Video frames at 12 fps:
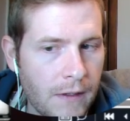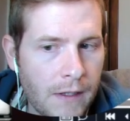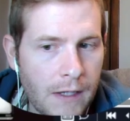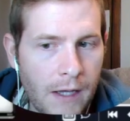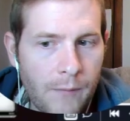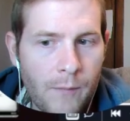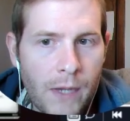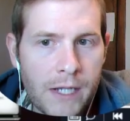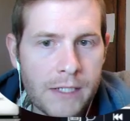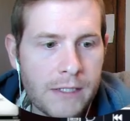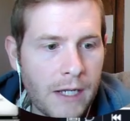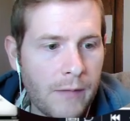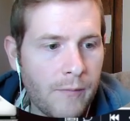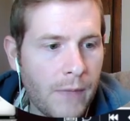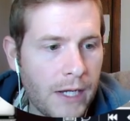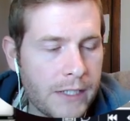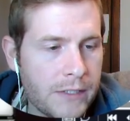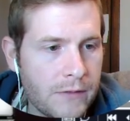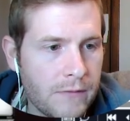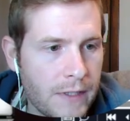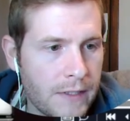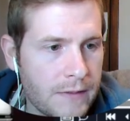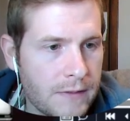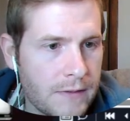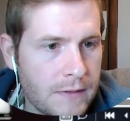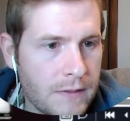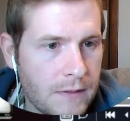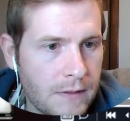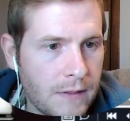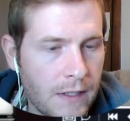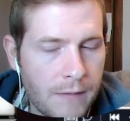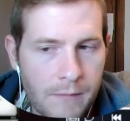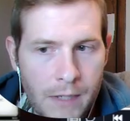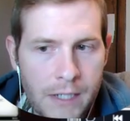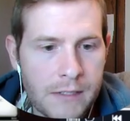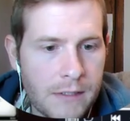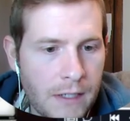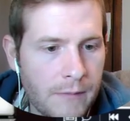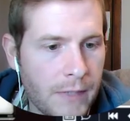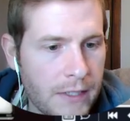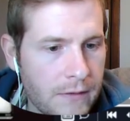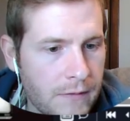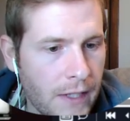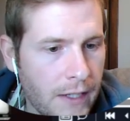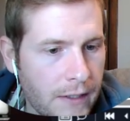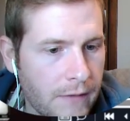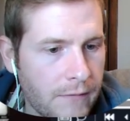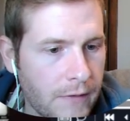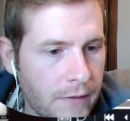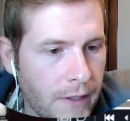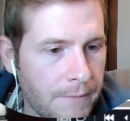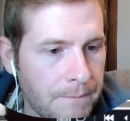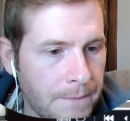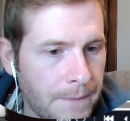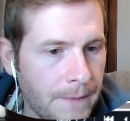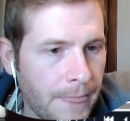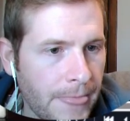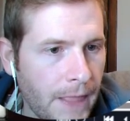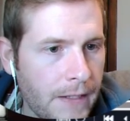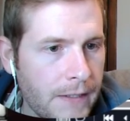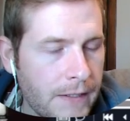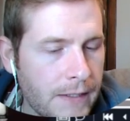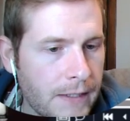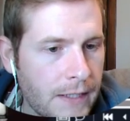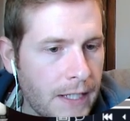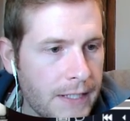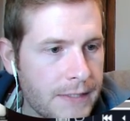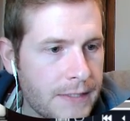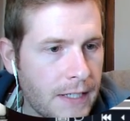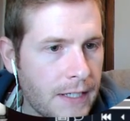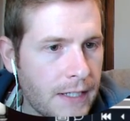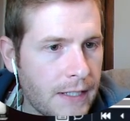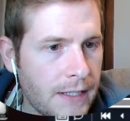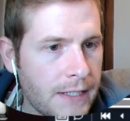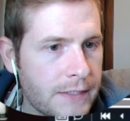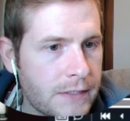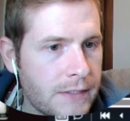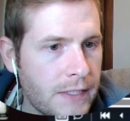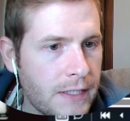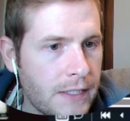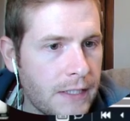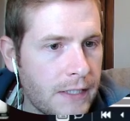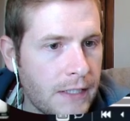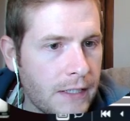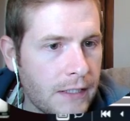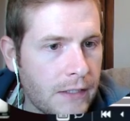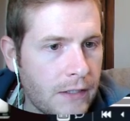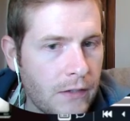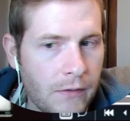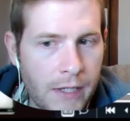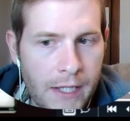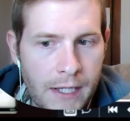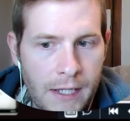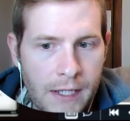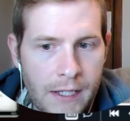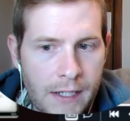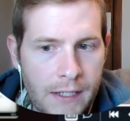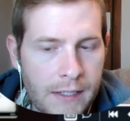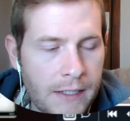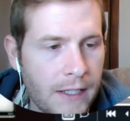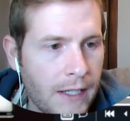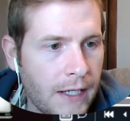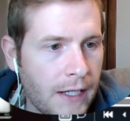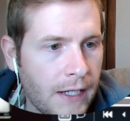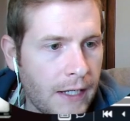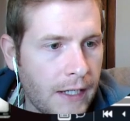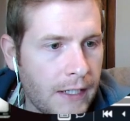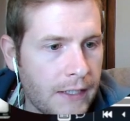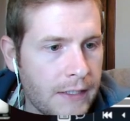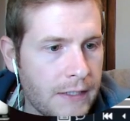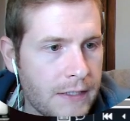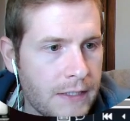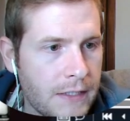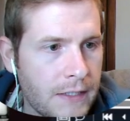I might do this. I might do that now. Okay. Let's then go ahead and